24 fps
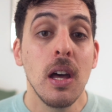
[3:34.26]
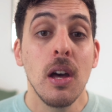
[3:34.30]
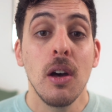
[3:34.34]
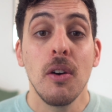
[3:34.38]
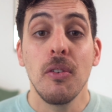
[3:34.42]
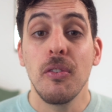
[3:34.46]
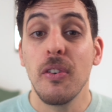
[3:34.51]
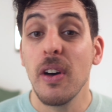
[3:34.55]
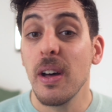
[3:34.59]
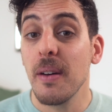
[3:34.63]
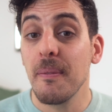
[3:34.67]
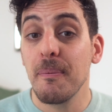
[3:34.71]

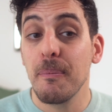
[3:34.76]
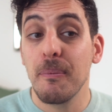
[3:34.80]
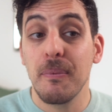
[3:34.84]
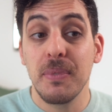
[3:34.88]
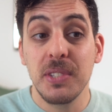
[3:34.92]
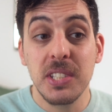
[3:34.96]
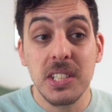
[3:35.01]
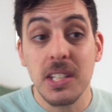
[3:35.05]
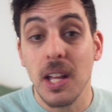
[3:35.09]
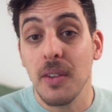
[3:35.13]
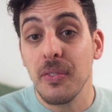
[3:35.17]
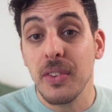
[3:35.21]
for
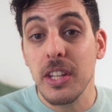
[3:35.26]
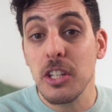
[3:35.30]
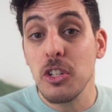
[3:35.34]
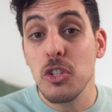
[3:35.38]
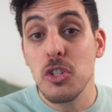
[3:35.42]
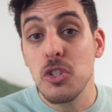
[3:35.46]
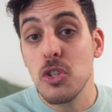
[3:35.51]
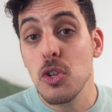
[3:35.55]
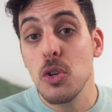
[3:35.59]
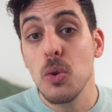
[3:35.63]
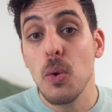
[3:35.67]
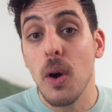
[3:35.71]
stuff that you
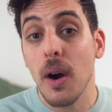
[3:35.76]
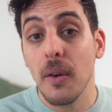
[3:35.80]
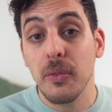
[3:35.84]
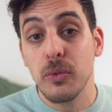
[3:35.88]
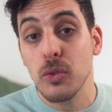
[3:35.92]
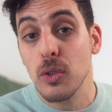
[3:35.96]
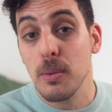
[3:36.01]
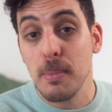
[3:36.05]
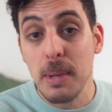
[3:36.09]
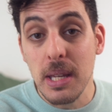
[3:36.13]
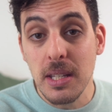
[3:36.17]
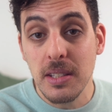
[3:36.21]
do
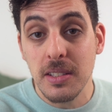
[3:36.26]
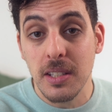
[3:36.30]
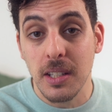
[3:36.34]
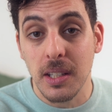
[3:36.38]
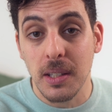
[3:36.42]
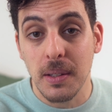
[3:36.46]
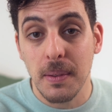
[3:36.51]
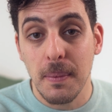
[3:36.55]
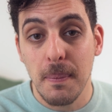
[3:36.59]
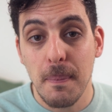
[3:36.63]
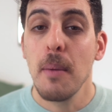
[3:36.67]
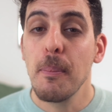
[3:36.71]
after a
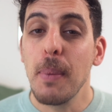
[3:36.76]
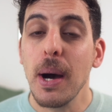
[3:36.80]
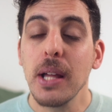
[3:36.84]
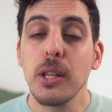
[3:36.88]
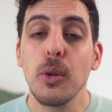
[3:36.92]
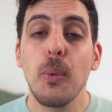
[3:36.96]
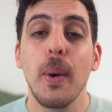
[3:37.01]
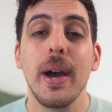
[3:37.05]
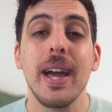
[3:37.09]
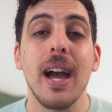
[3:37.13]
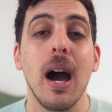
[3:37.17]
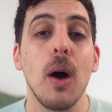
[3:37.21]
meeting. By the
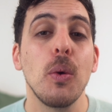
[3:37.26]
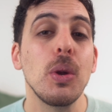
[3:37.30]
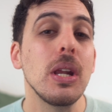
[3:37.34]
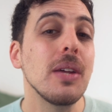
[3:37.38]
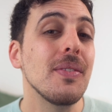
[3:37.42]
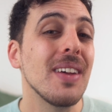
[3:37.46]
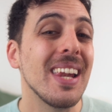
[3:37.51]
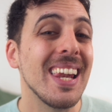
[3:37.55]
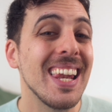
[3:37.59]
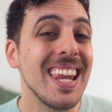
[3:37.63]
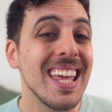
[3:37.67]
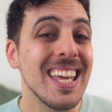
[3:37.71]
way, I'll
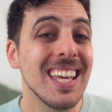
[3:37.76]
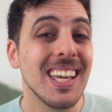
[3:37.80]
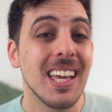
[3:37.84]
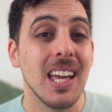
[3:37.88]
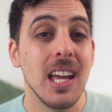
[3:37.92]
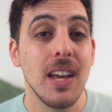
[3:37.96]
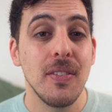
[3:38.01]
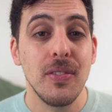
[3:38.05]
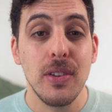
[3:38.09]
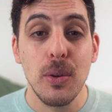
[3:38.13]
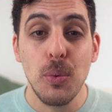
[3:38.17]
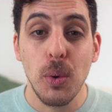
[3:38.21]
leave a link
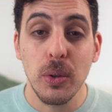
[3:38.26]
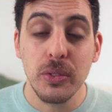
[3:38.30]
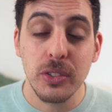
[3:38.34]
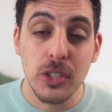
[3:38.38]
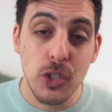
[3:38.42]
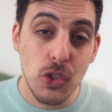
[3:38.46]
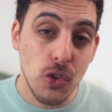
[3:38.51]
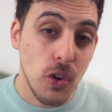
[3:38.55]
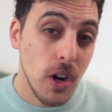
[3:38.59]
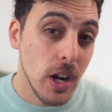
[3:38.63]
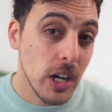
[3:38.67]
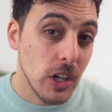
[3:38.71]
if you want to
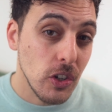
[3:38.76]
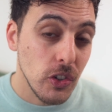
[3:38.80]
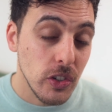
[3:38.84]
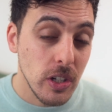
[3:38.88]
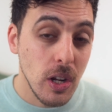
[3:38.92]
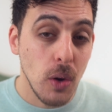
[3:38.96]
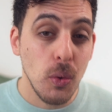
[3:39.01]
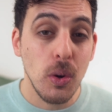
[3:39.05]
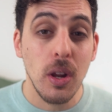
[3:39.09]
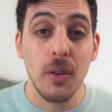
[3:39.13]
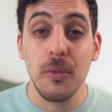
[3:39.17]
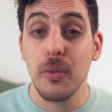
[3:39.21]
try
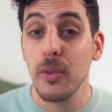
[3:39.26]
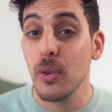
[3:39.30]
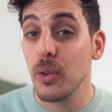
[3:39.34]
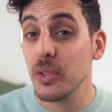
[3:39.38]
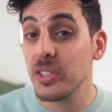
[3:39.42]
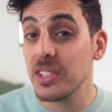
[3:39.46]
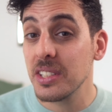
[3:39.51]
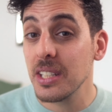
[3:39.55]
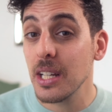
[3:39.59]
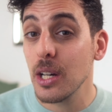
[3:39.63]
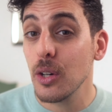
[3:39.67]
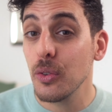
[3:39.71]
Granola for
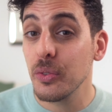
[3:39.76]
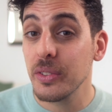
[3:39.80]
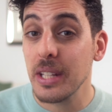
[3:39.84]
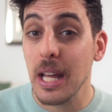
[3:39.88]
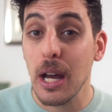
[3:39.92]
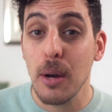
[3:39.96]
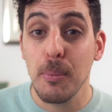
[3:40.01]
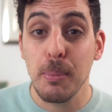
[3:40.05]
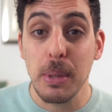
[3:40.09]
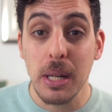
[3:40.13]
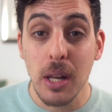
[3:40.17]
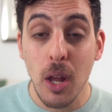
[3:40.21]
yourself
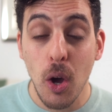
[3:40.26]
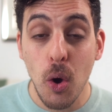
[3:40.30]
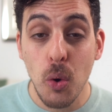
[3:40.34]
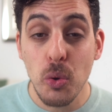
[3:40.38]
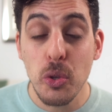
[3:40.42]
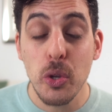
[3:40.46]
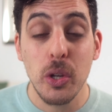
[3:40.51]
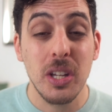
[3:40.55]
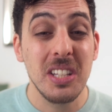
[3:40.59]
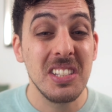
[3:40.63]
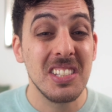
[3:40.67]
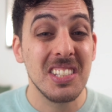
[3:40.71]
down below.
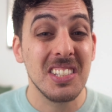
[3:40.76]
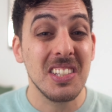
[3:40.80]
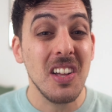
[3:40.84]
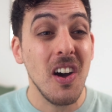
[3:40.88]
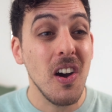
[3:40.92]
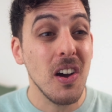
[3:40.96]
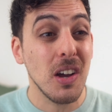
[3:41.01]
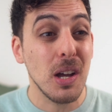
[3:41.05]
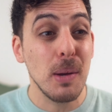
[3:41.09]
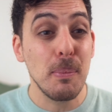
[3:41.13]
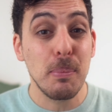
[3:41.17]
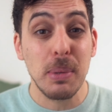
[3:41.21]
You can
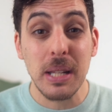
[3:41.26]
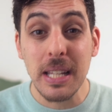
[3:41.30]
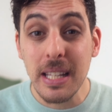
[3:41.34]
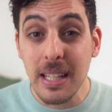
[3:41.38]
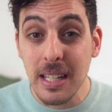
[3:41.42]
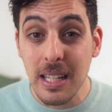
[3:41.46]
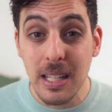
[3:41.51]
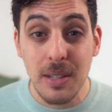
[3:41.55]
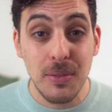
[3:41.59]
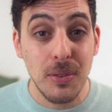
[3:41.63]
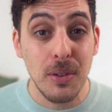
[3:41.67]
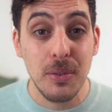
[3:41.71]
start
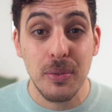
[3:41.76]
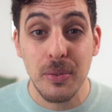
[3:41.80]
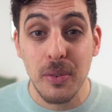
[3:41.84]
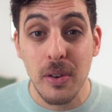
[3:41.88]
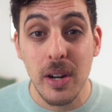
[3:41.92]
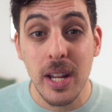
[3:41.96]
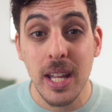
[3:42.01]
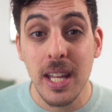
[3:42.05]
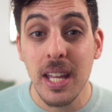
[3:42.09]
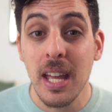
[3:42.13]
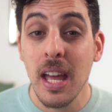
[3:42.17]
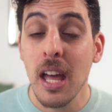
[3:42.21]
completely for
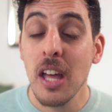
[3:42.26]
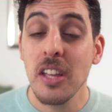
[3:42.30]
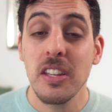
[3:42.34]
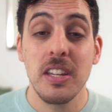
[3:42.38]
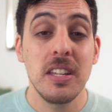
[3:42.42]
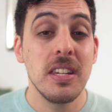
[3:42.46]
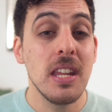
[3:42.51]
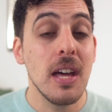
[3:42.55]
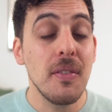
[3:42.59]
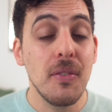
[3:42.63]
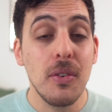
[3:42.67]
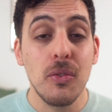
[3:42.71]
free. You
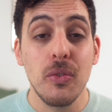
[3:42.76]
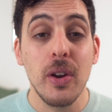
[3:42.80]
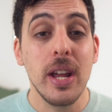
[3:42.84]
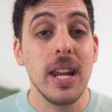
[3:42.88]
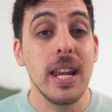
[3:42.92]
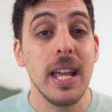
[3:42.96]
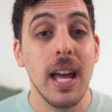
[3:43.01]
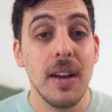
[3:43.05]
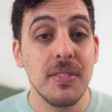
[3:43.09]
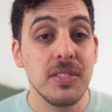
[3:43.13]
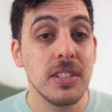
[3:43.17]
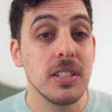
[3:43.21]
never
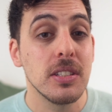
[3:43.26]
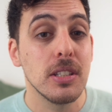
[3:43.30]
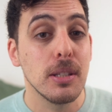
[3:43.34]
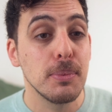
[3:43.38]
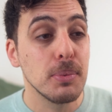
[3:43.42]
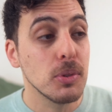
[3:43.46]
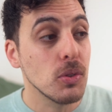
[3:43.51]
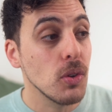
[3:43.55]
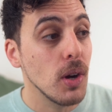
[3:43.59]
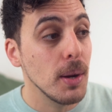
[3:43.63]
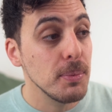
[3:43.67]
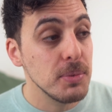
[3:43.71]
really have to
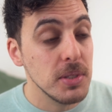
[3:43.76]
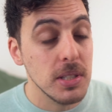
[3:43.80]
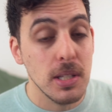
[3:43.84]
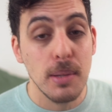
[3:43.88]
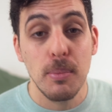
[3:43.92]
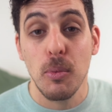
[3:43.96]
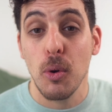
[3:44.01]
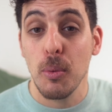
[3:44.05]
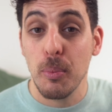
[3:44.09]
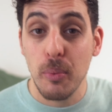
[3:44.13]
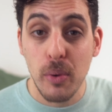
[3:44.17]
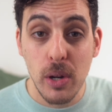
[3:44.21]
subscribe to the
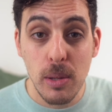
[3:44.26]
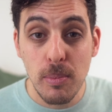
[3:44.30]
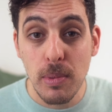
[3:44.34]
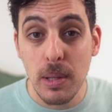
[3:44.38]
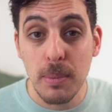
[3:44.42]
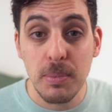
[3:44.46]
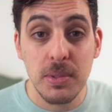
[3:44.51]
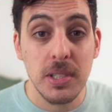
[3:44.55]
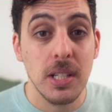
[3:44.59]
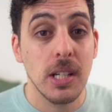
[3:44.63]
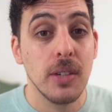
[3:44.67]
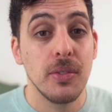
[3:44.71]
more
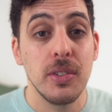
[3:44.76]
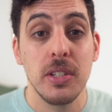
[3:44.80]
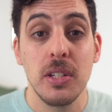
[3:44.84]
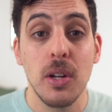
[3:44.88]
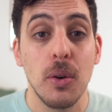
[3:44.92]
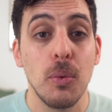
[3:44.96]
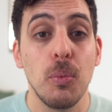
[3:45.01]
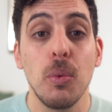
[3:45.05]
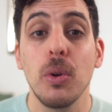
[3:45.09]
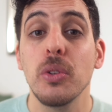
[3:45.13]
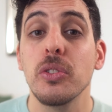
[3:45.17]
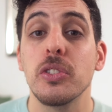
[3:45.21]
premium tier if you
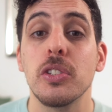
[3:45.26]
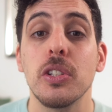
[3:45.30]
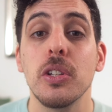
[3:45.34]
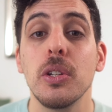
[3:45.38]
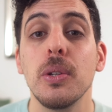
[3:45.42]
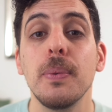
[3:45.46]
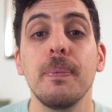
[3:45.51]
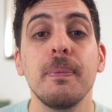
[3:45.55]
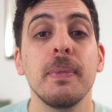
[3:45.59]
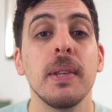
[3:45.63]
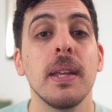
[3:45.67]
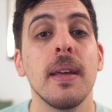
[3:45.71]
don't want
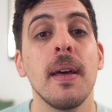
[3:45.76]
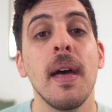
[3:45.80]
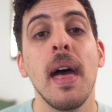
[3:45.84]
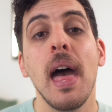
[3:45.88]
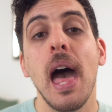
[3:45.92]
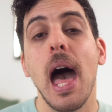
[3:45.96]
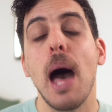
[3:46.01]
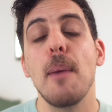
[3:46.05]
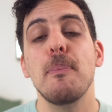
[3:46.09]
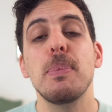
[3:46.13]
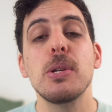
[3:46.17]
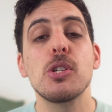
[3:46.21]
to.
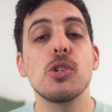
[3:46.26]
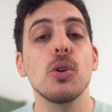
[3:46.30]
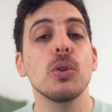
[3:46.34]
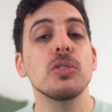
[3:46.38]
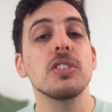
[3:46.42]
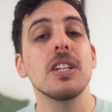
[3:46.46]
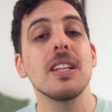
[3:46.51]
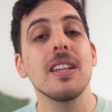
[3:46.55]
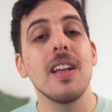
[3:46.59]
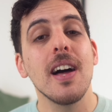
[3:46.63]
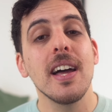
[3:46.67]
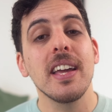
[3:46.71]
And be sure
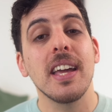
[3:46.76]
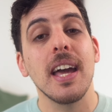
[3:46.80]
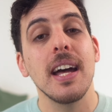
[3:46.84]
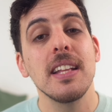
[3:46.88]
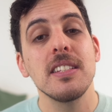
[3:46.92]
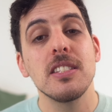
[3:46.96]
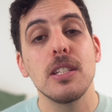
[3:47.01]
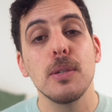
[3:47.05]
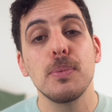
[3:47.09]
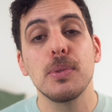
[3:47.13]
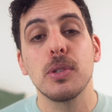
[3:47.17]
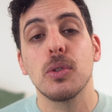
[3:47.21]
to like
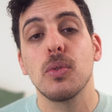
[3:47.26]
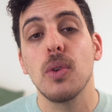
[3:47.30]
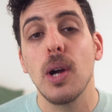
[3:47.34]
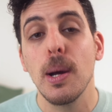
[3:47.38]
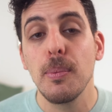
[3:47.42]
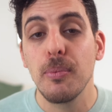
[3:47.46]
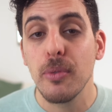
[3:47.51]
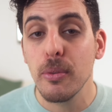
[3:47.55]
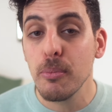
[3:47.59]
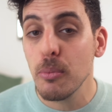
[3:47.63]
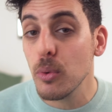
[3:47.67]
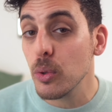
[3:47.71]
and
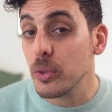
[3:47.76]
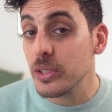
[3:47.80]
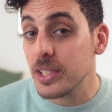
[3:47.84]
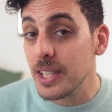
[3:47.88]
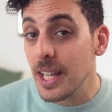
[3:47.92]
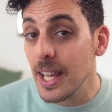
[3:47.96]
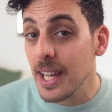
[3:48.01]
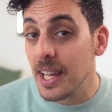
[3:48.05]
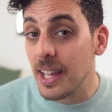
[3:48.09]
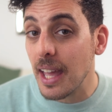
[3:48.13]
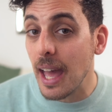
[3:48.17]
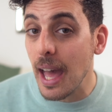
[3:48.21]
subscribe for more
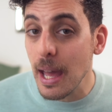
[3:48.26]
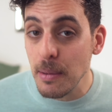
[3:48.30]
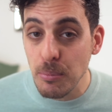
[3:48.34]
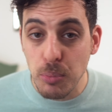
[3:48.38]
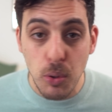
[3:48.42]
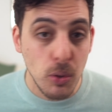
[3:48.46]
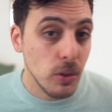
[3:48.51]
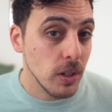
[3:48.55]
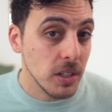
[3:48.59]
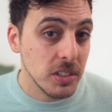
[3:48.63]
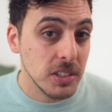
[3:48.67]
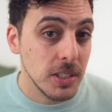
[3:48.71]
tech and
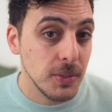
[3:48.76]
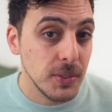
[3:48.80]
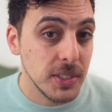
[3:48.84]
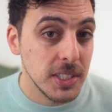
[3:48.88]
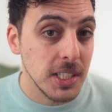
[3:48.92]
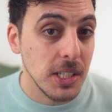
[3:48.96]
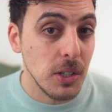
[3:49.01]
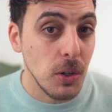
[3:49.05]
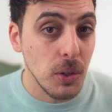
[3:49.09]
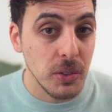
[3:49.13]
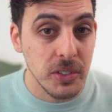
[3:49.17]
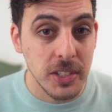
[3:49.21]

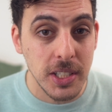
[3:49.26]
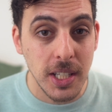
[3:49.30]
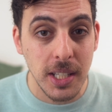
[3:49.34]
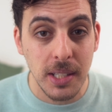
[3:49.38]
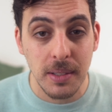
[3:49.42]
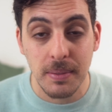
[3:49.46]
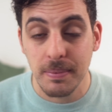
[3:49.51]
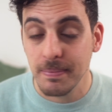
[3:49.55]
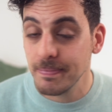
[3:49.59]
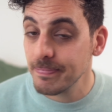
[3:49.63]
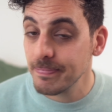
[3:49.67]
productivity content.